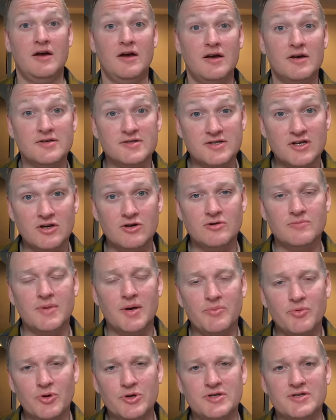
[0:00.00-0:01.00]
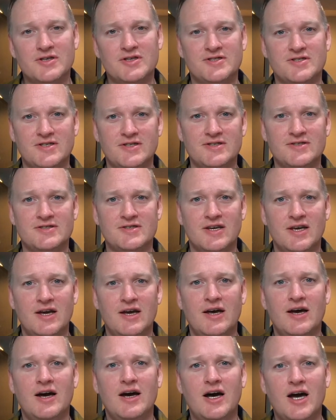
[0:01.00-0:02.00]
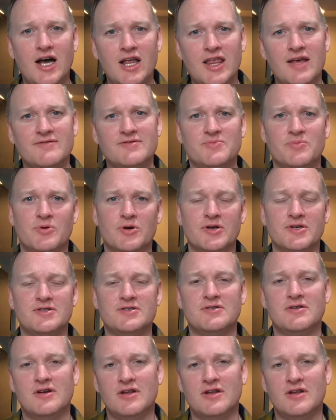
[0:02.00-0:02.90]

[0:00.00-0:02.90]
So my point to this is, I love sports.